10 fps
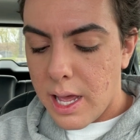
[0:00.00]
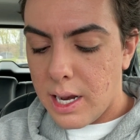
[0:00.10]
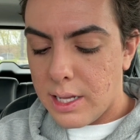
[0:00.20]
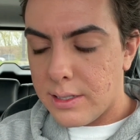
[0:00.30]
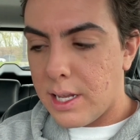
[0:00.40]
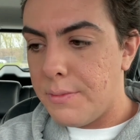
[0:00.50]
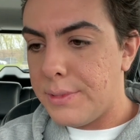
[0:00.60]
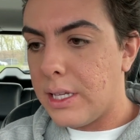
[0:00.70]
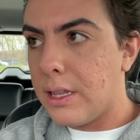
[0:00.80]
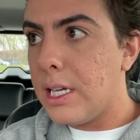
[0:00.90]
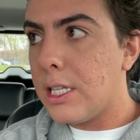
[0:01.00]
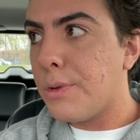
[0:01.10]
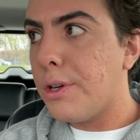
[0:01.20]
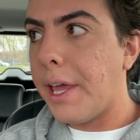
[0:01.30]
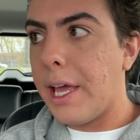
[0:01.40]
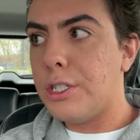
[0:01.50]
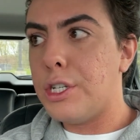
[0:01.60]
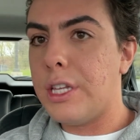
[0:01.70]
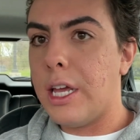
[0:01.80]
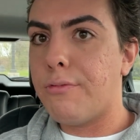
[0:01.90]
And it's times like these where you can't
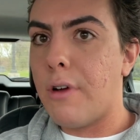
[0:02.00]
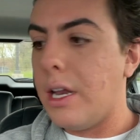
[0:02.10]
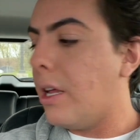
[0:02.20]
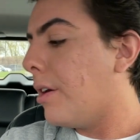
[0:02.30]
just like run